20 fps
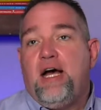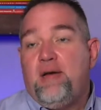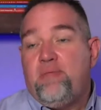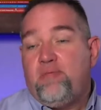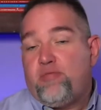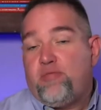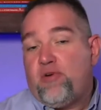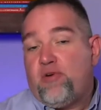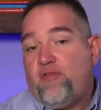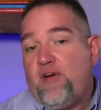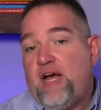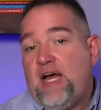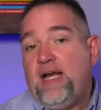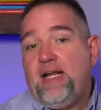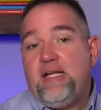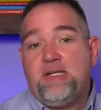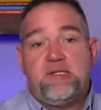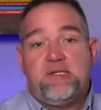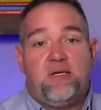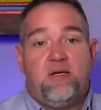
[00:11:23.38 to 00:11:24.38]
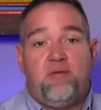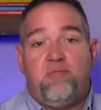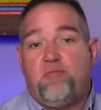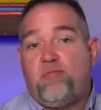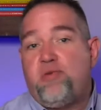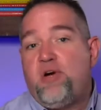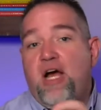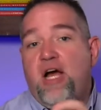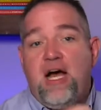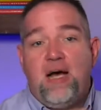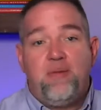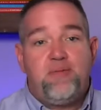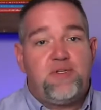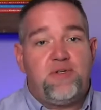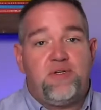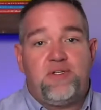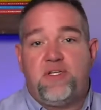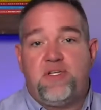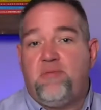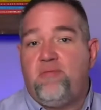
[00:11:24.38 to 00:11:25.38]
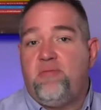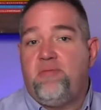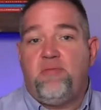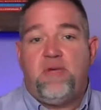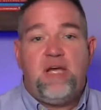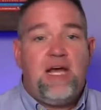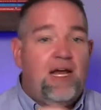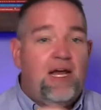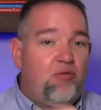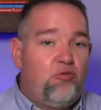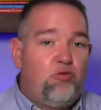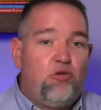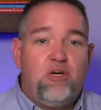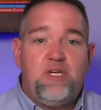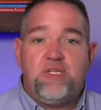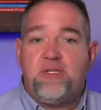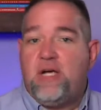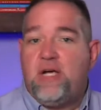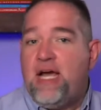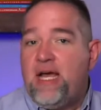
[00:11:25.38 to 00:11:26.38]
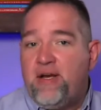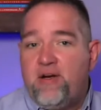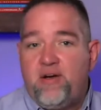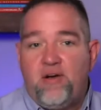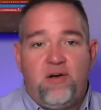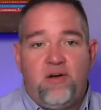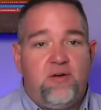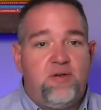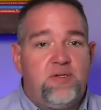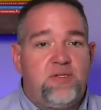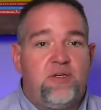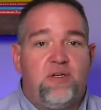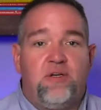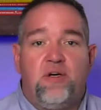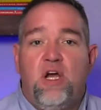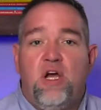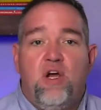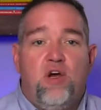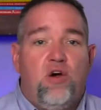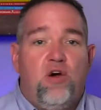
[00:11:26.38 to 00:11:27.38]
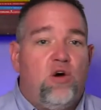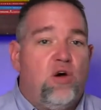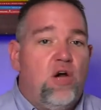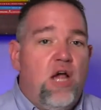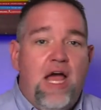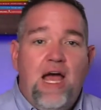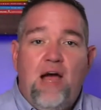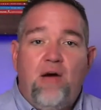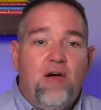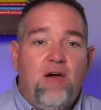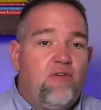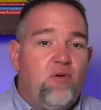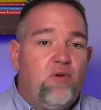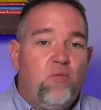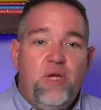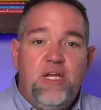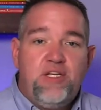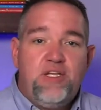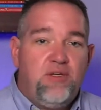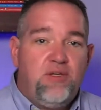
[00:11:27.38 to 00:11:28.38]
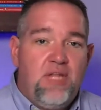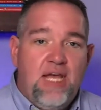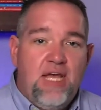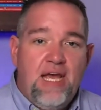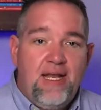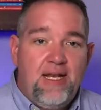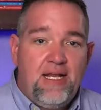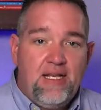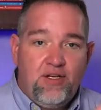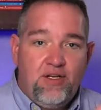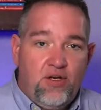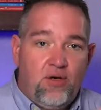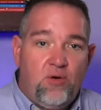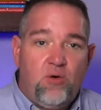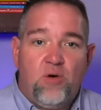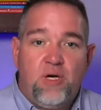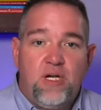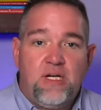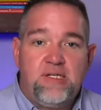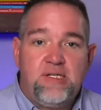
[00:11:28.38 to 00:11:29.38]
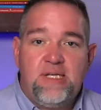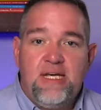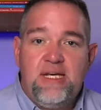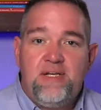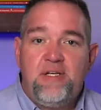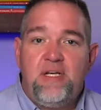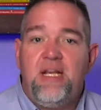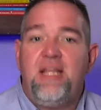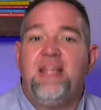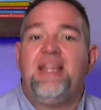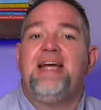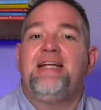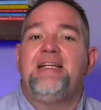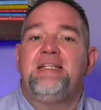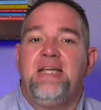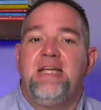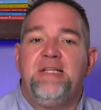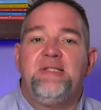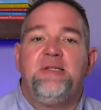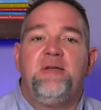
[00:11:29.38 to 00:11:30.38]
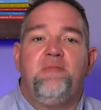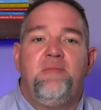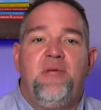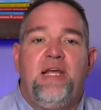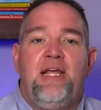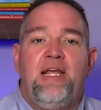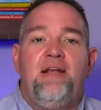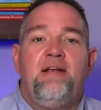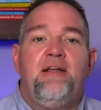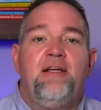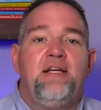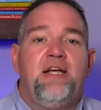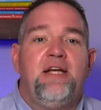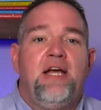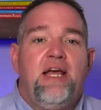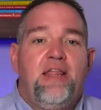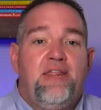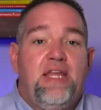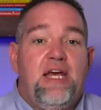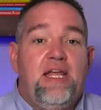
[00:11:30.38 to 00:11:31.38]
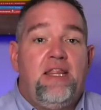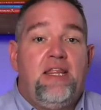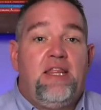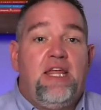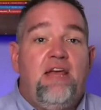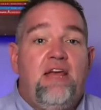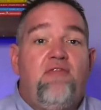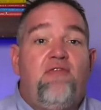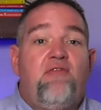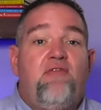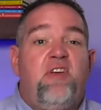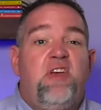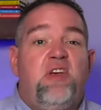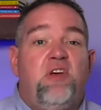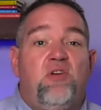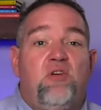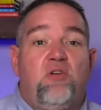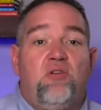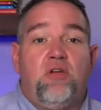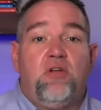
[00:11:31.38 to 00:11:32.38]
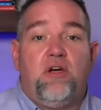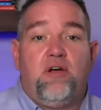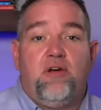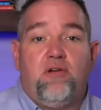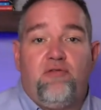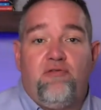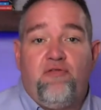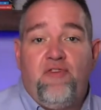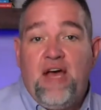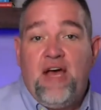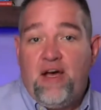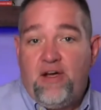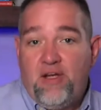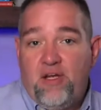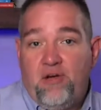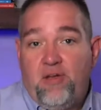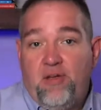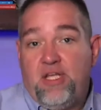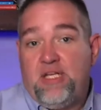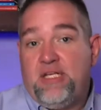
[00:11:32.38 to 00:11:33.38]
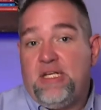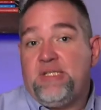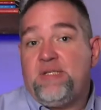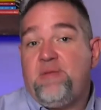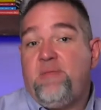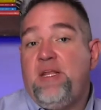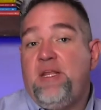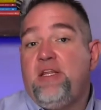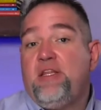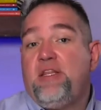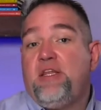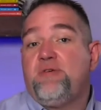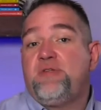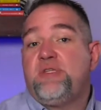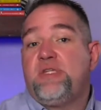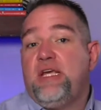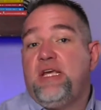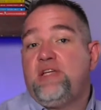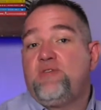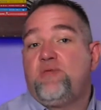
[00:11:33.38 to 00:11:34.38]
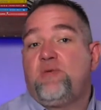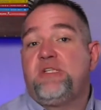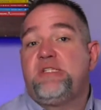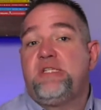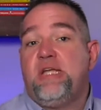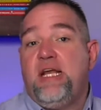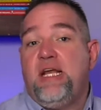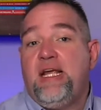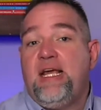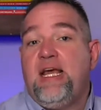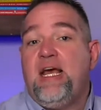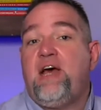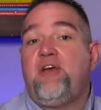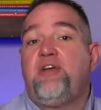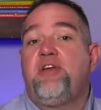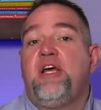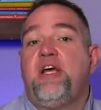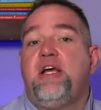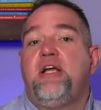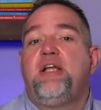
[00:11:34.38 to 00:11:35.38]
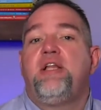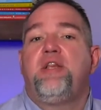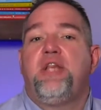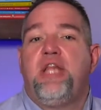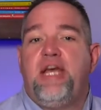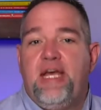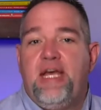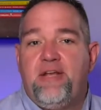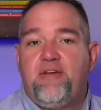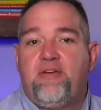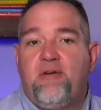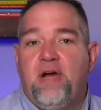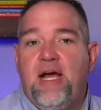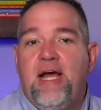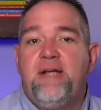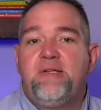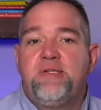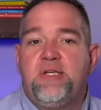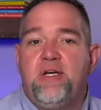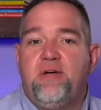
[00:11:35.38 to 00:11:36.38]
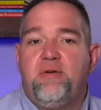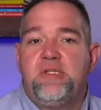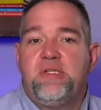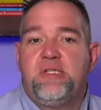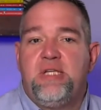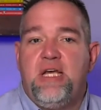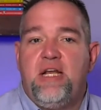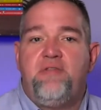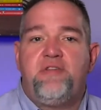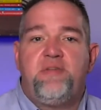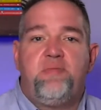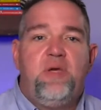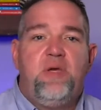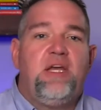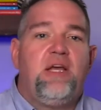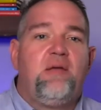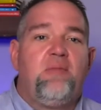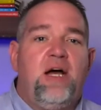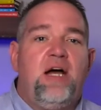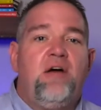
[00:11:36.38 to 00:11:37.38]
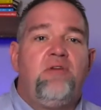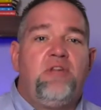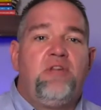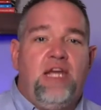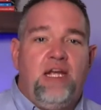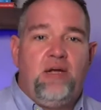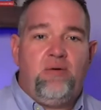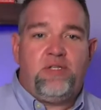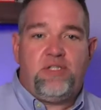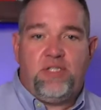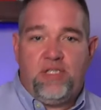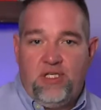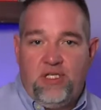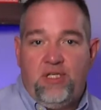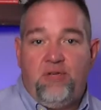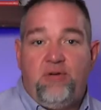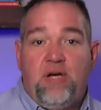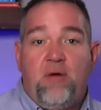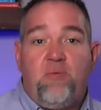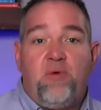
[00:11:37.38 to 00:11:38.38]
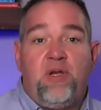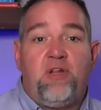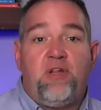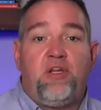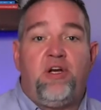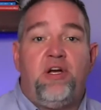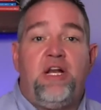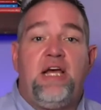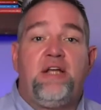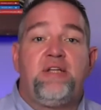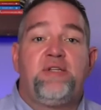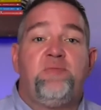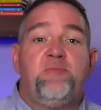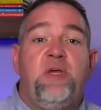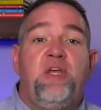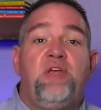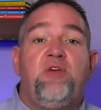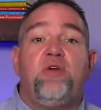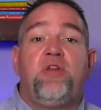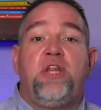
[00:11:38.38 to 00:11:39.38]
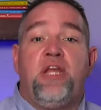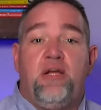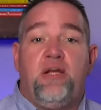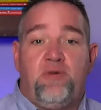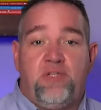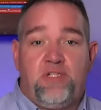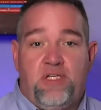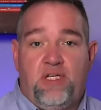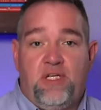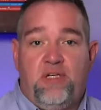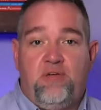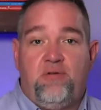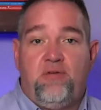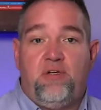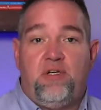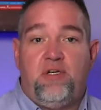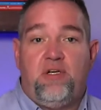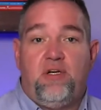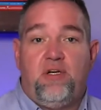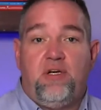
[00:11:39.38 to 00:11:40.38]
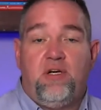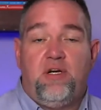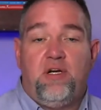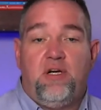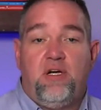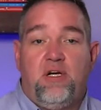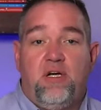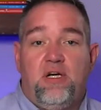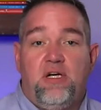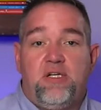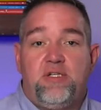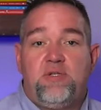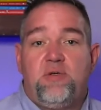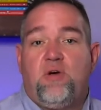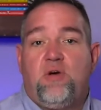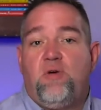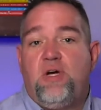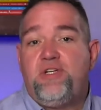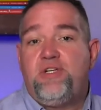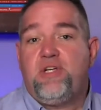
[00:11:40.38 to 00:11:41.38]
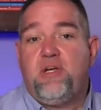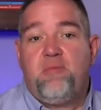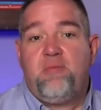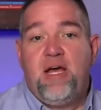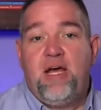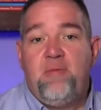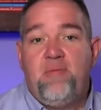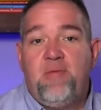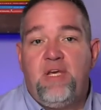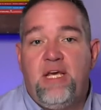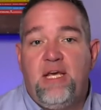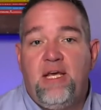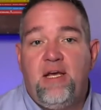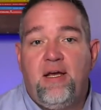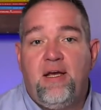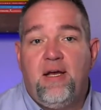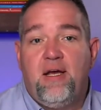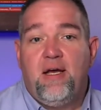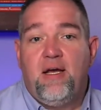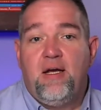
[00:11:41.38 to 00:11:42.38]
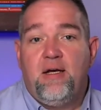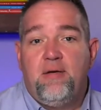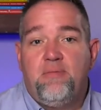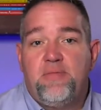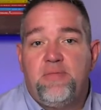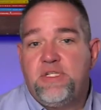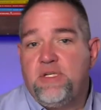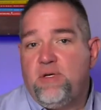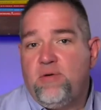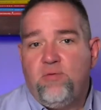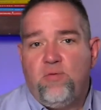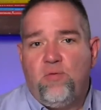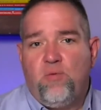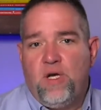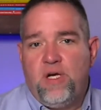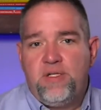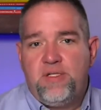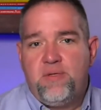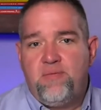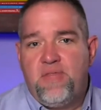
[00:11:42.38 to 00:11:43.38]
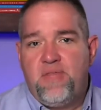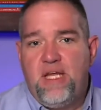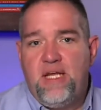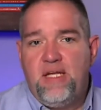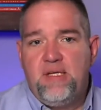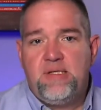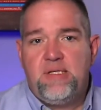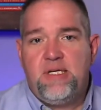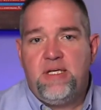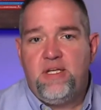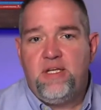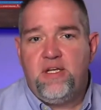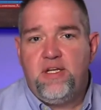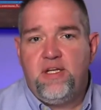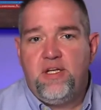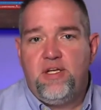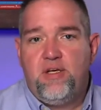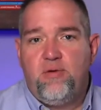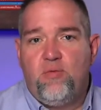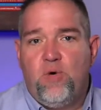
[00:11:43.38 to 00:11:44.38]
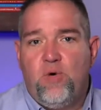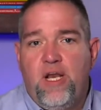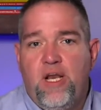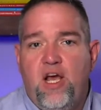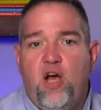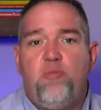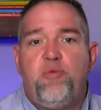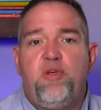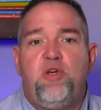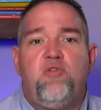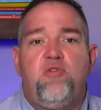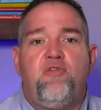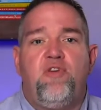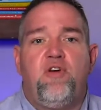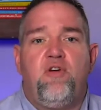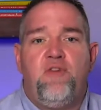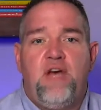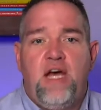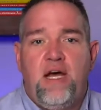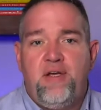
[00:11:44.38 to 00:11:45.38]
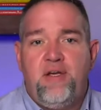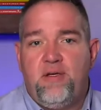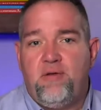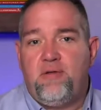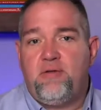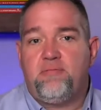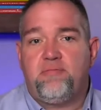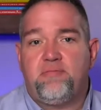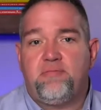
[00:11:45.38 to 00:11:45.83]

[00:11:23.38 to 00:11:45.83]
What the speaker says: providing some props or some attaboys or attagirls or however we do that in your organization, that doesn't mean that they feel valued. That doesn't mean that those things we're sending out land, right? So instead of speaking my own language to you, I want to learn how to speak your language to you. So a question might be, so what are some things that would help you feel valued?